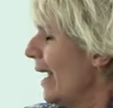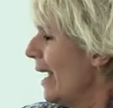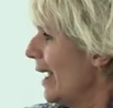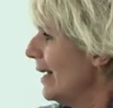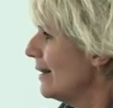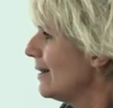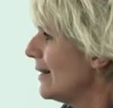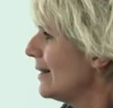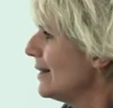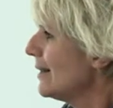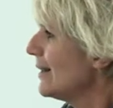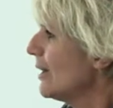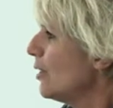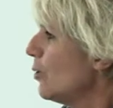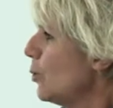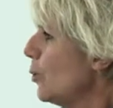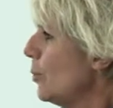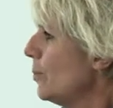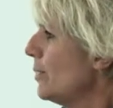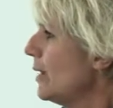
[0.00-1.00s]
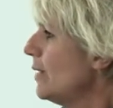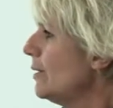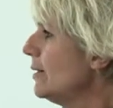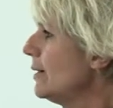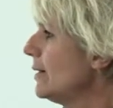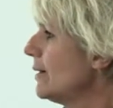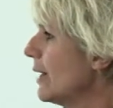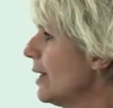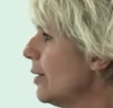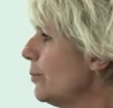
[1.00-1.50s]
And this
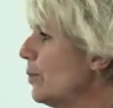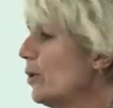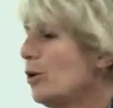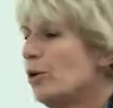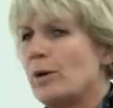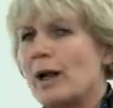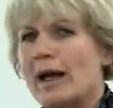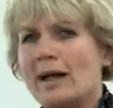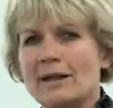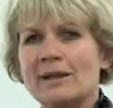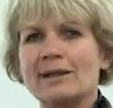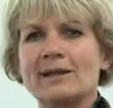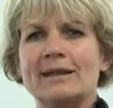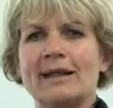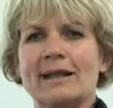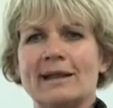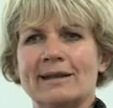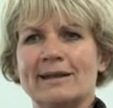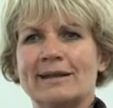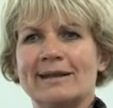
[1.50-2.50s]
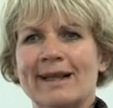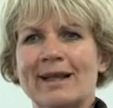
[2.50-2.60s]
almost a paralysis